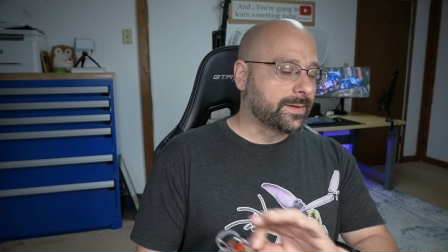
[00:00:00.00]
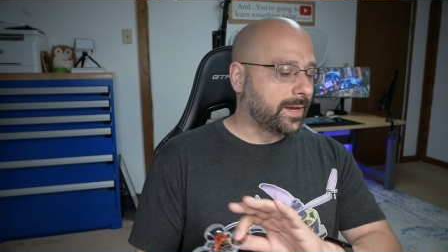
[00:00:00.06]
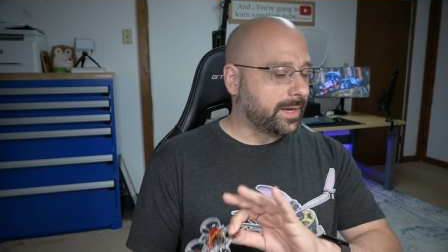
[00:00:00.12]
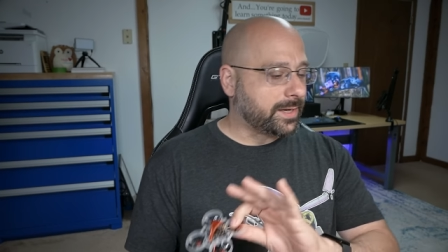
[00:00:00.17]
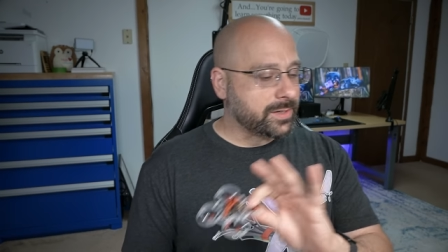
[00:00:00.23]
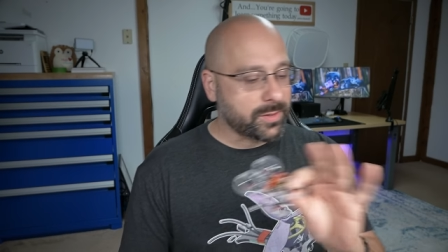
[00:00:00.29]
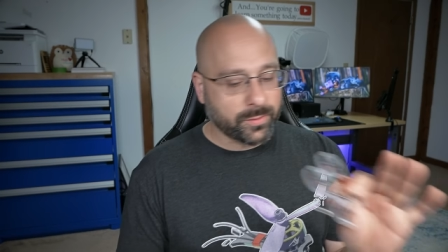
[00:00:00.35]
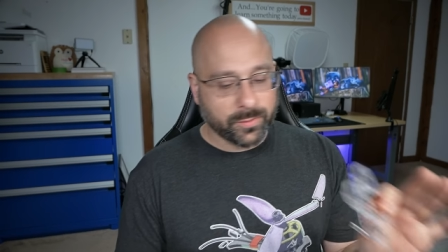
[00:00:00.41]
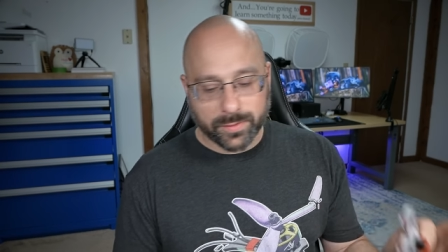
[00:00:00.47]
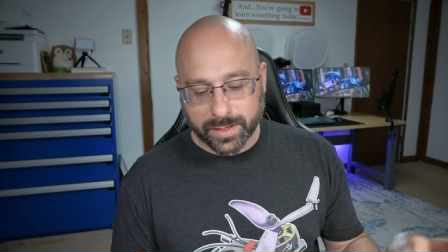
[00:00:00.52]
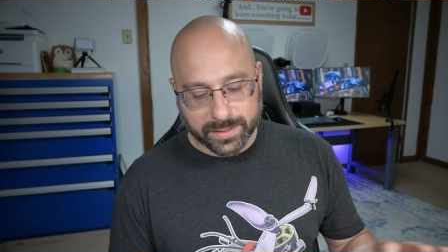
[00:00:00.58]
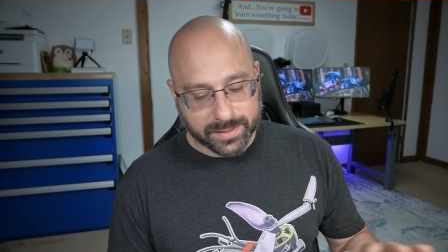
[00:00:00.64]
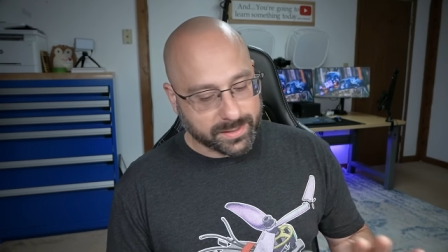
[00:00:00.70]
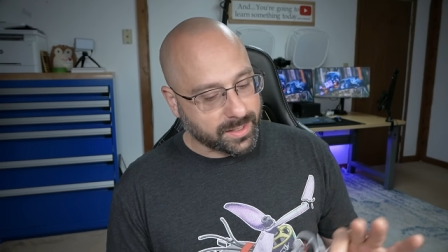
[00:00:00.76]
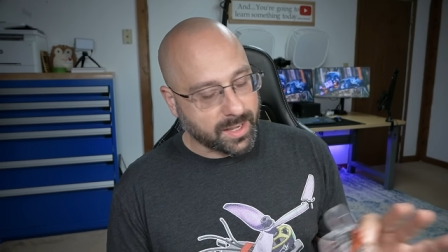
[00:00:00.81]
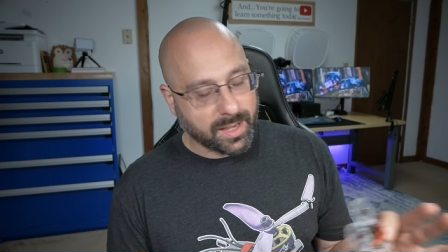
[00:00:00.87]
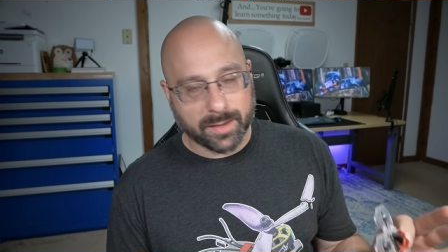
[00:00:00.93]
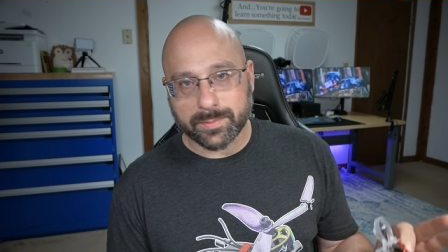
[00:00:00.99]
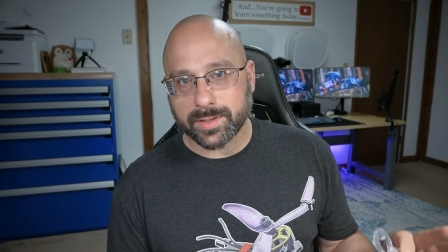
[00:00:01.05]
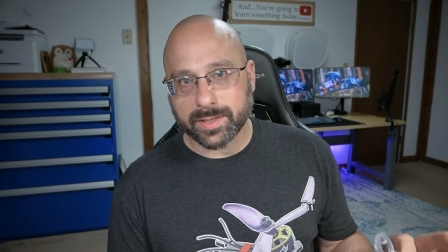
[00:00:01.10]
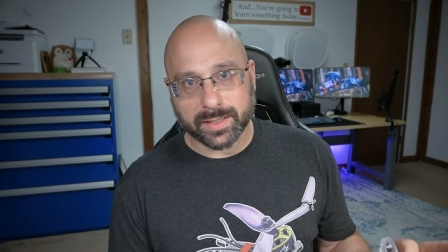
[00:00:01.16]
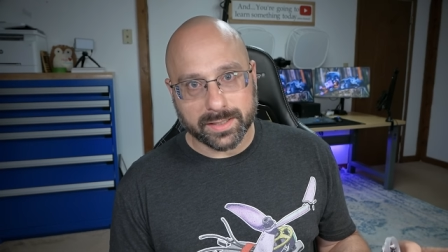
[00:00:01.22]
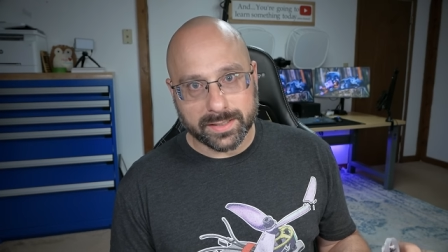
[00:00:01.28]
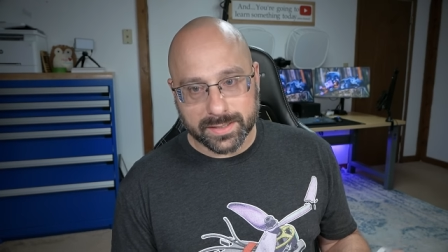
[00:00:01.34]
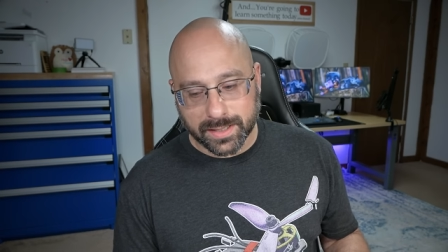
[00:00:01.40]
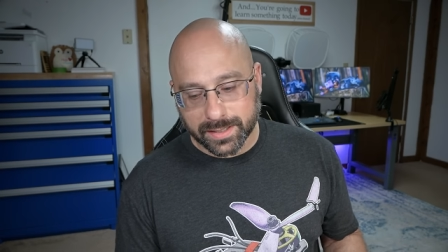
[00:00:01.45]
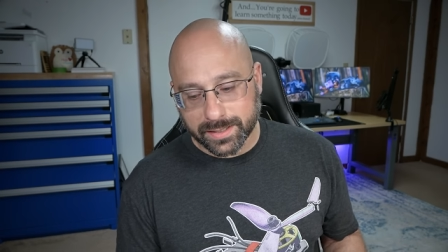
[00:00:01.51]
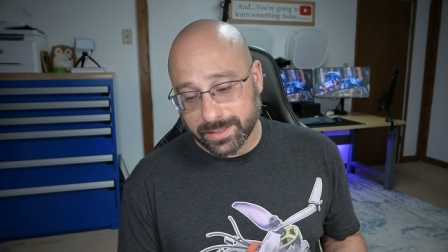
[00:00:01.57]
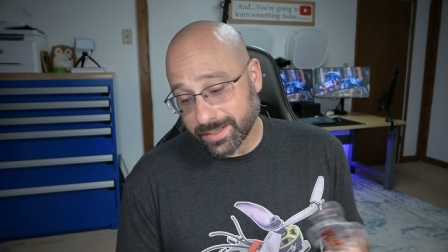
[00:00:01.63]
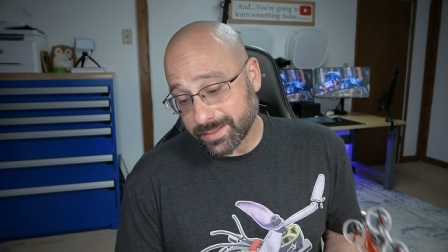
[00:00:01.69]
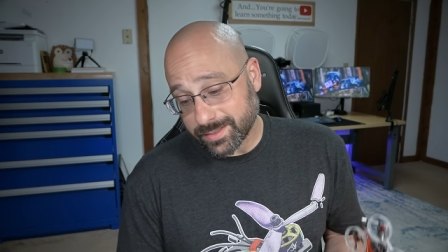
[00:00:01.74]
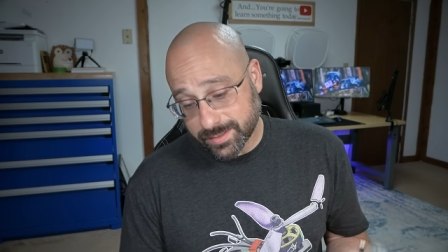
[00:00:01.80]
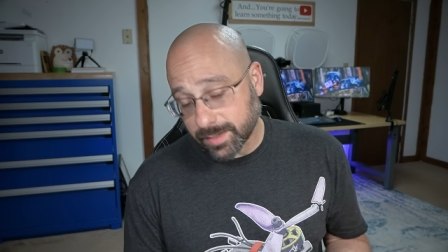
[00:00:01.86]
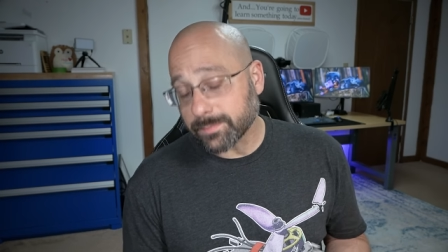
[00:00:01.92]
I know that's commonly done,
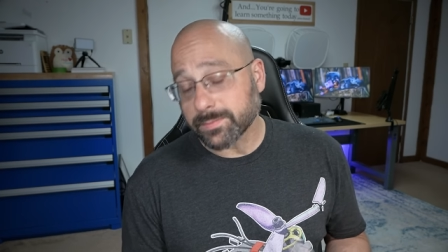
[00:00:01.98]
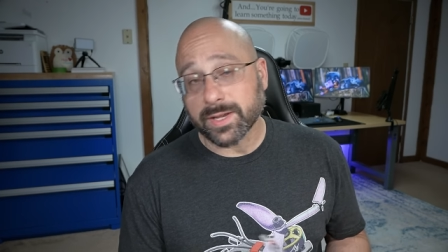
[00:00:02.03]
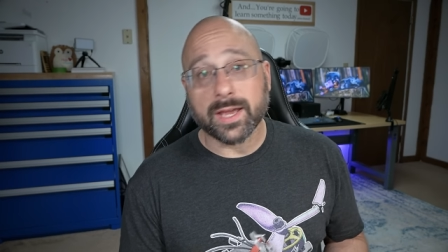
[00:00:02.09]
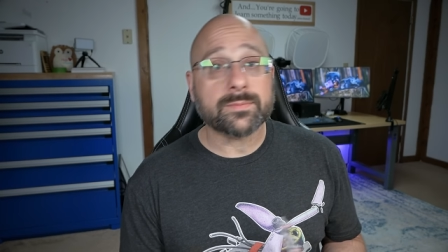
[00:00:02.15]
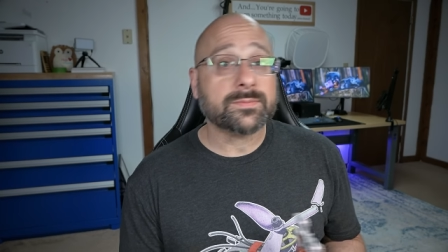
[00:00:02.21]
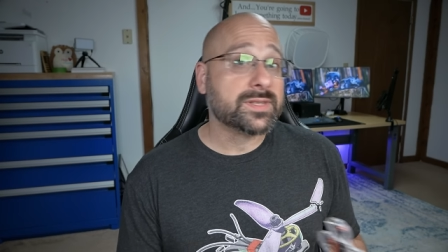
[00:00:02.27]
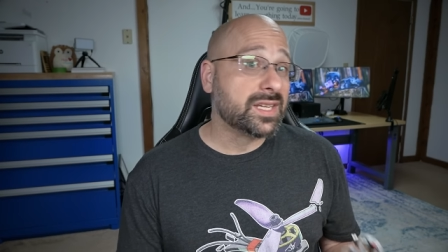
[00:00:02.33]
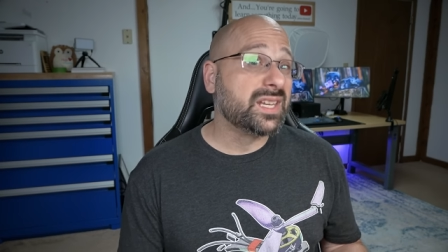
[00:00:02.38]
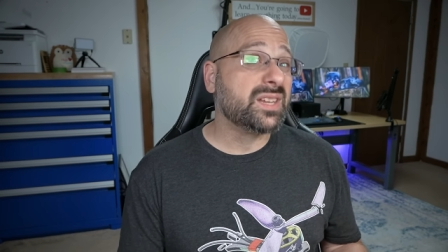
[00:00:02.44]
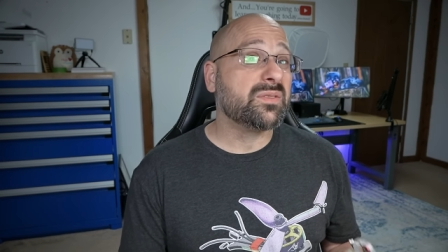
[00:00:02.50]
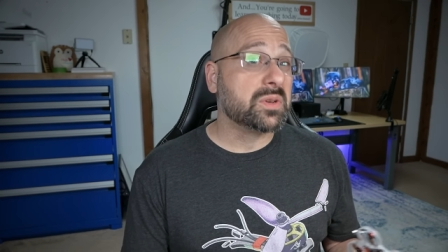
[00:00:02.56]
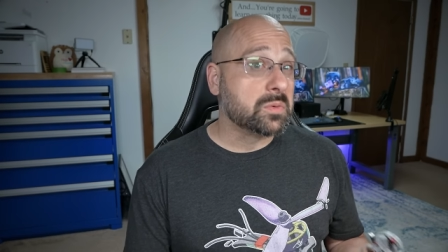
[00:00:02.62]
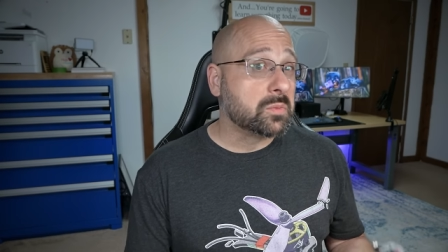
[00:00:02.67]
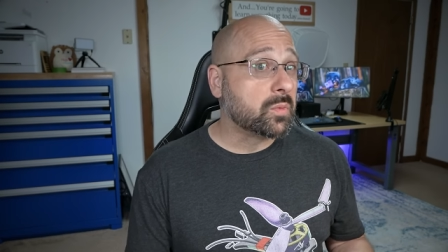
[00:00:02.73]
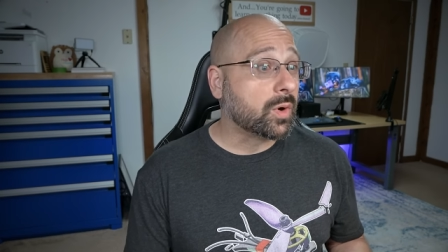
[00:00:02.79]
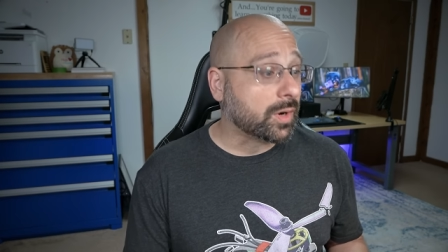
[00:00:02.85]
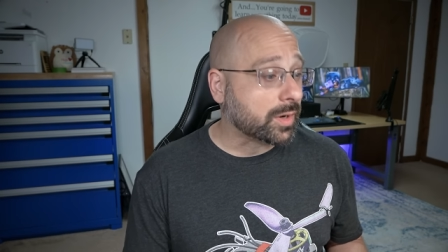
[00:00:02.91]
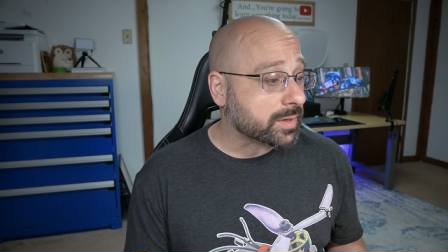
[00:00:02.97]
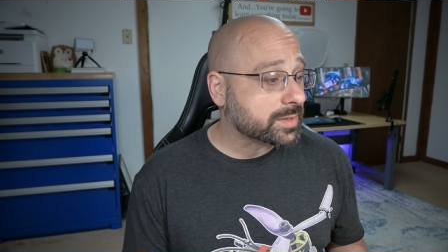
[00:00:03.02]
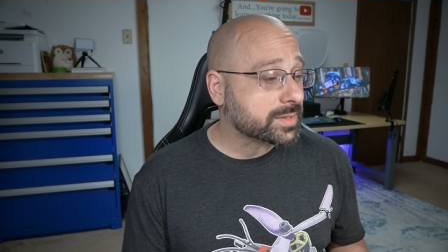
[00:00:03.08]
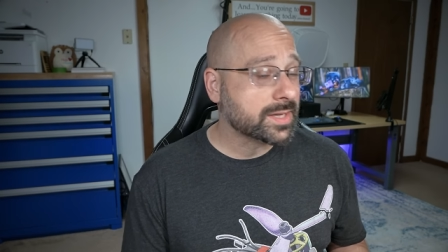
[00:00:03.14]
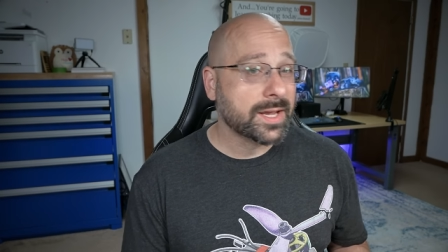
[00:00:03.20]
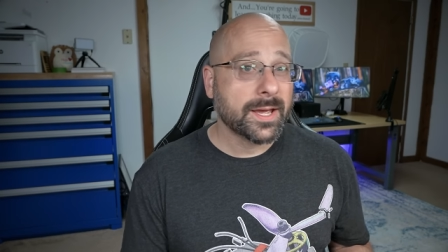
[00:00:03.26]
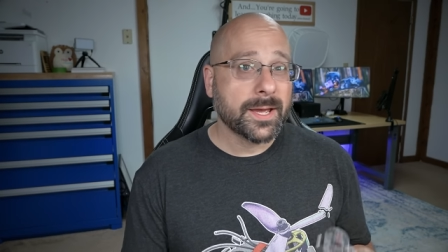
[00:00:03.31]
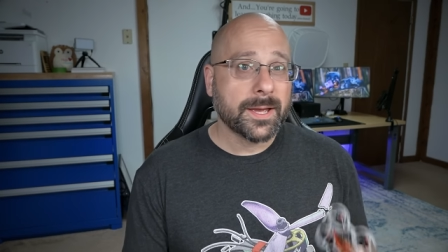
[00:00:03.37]
and sometimes it even works,